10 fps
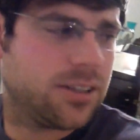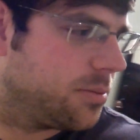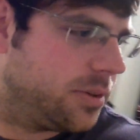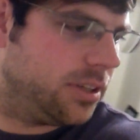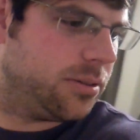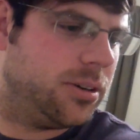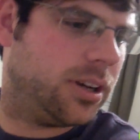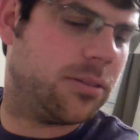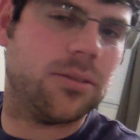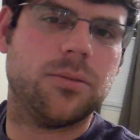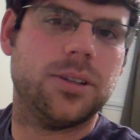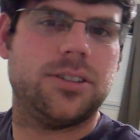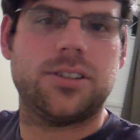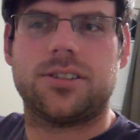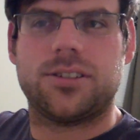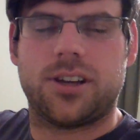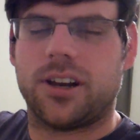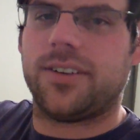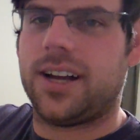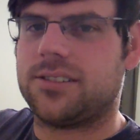Because we really would. We just
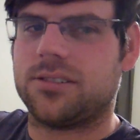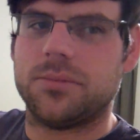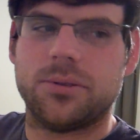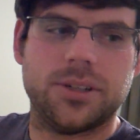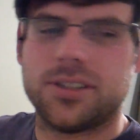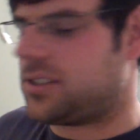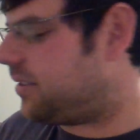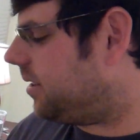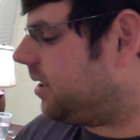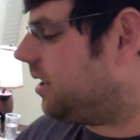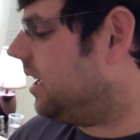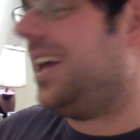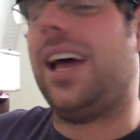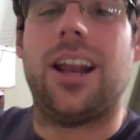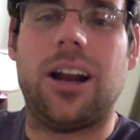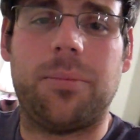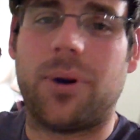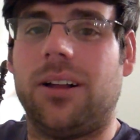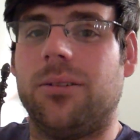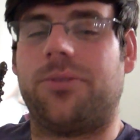could have asked him, but we just never did. And I
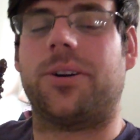probably will